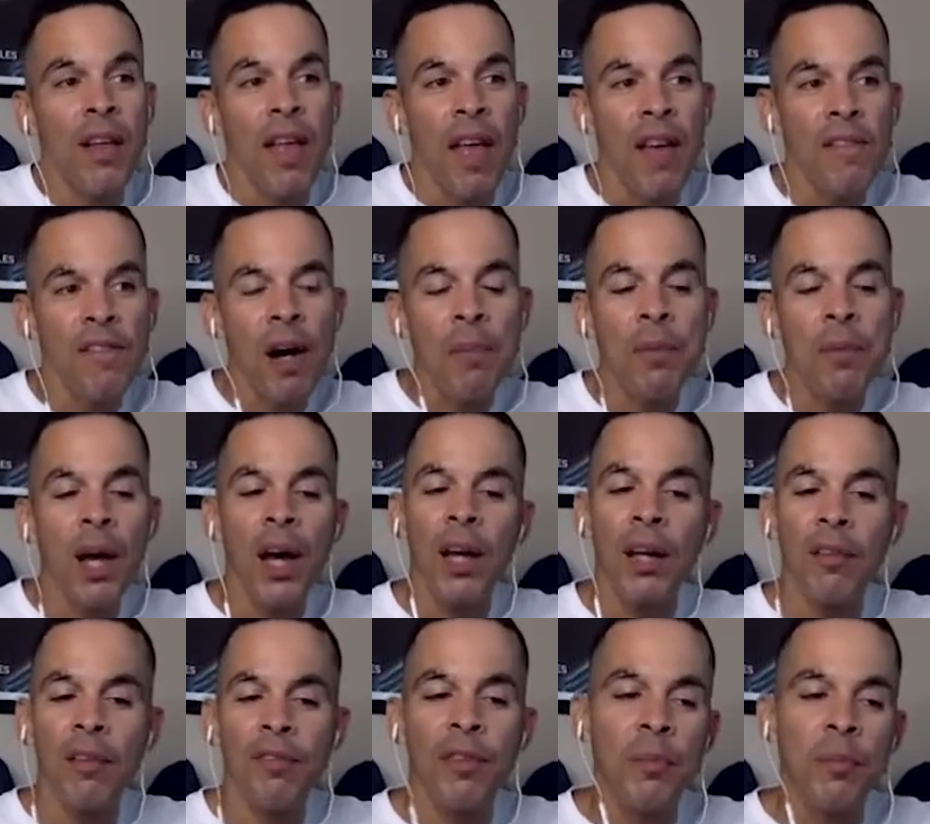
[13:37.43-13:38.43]
if I'm
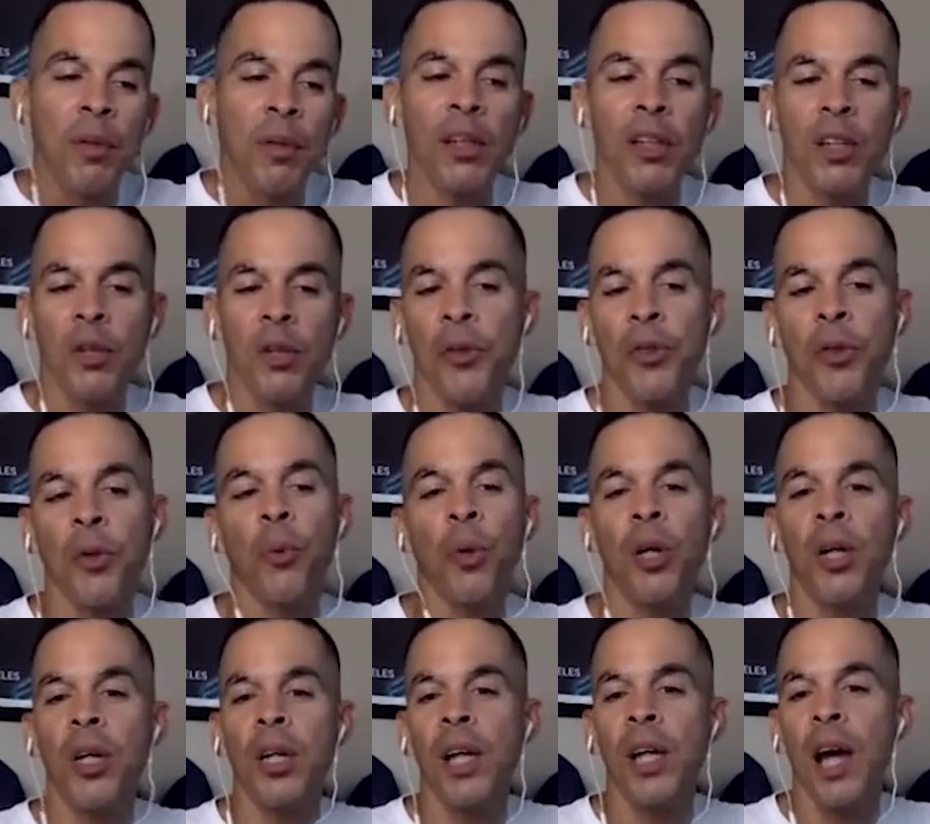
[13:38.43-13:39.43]
not familiar with a
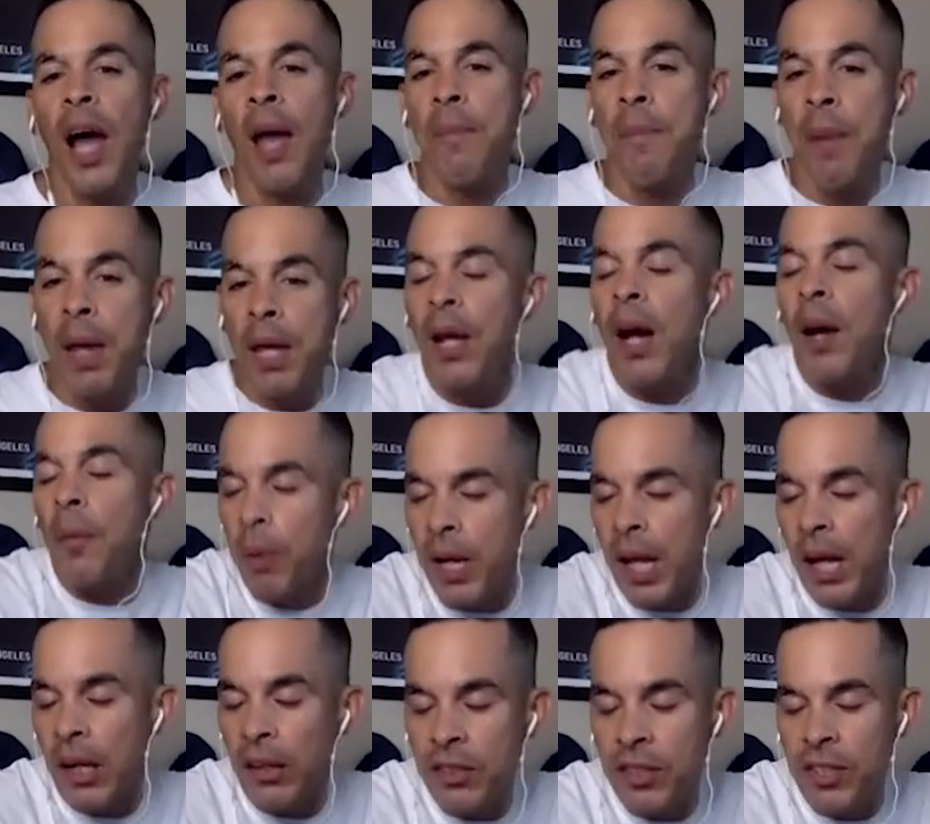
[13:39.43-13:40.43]
word, I may not
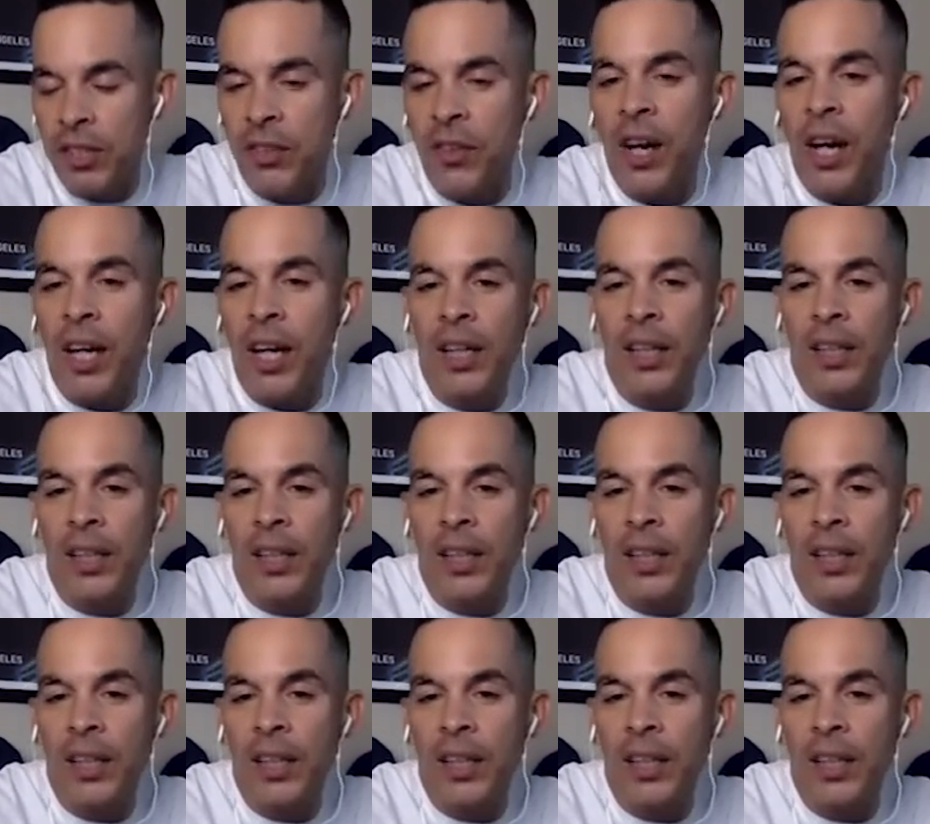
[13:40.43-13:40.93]
pronounce it right.